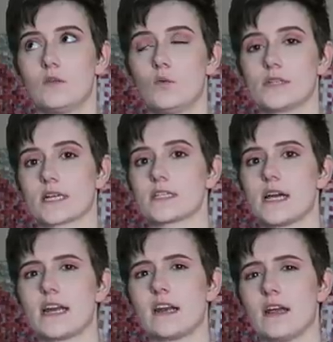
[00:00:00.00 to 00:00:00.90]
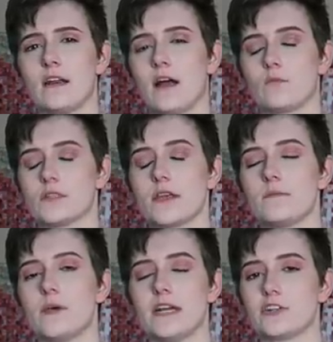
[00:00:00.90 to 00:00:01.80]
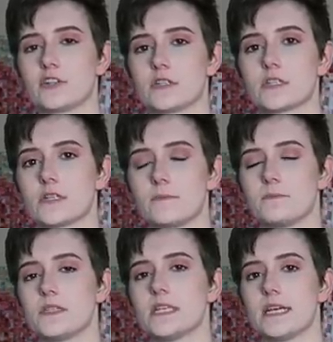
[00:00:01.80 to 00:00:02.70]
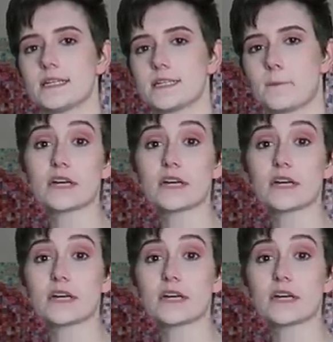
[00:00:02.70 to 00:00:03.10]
was excited and I was impatient to see it.